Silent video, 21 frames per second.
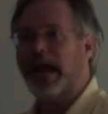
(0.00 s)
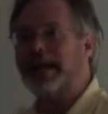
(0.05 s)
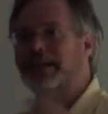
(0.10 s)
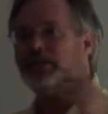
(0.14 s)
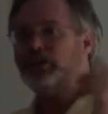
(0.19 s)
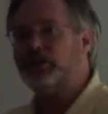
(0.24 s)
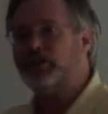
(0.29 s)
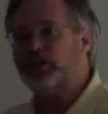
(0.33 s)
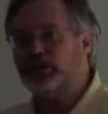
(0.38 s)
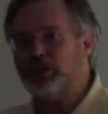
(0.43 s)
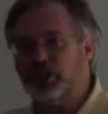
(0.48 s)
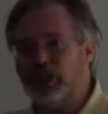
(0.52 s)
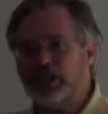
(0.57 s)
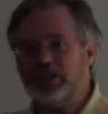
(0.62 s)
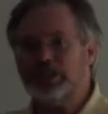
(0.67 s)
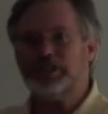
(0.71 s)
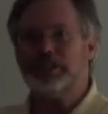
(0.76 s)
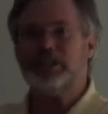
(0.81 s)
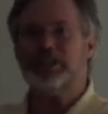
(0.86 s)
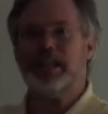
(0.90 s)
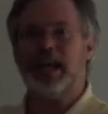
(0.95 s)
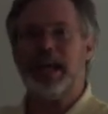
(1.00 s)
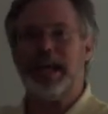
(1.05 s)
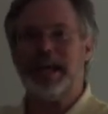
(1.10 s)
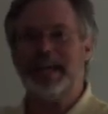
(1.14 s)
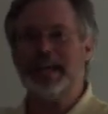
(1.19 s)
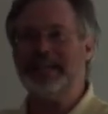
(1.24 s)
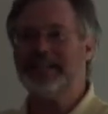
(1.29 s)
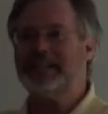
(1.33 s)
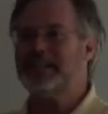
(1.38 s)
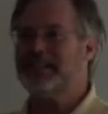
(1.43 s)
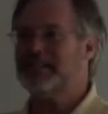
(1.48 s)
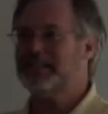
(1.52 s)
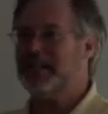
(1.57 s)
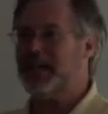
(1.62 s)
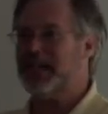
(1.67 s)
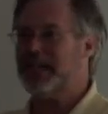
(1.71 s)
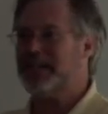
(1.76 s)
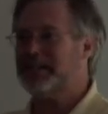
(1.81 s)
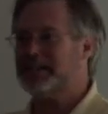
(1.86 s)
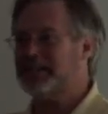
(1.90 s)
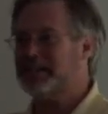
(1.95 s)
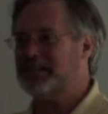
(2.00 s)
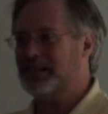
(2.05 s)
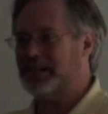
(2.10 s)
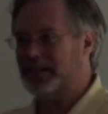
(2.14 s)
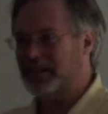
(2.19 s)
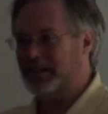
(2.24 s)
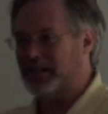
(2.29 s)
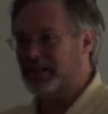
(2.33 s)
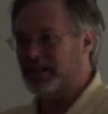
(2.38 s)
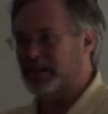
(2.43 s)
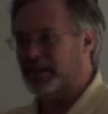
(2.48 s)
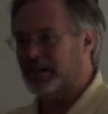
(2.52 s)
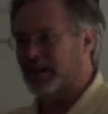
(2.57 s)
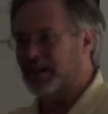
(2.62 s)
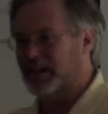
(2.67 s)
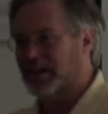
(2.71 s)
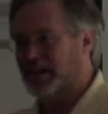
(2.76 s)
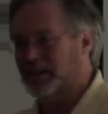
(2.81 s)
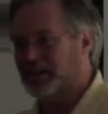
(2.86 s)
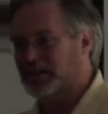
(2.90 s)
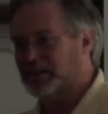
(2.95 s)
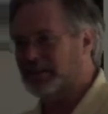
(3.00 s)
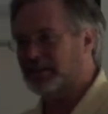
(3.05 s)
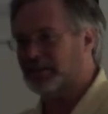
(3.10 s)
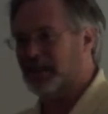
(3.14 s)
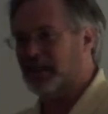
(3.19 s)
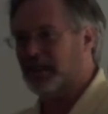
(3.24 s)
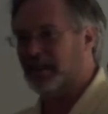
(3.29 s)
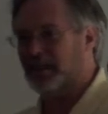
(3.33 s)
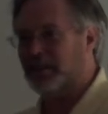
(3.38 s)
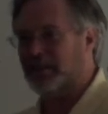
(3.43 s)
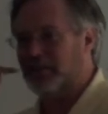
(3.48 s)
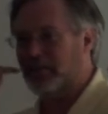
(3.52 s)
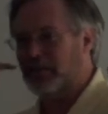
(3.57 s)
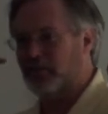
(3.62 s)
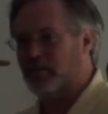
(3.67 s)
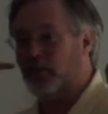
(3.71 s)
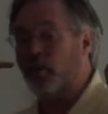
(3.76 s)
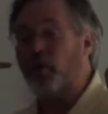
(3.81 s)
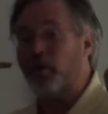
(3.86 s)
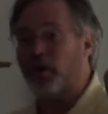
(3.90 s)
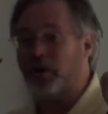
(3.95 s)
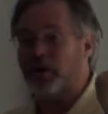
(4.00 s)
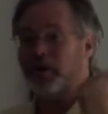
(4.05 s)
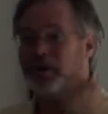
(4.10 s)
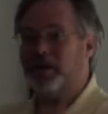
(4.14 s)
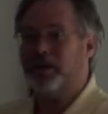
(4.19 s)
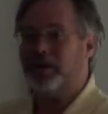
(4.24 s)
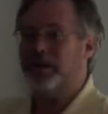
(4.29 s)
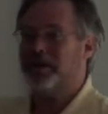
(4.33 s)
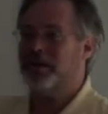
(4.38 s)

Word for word: and just as Hazen takes the fort,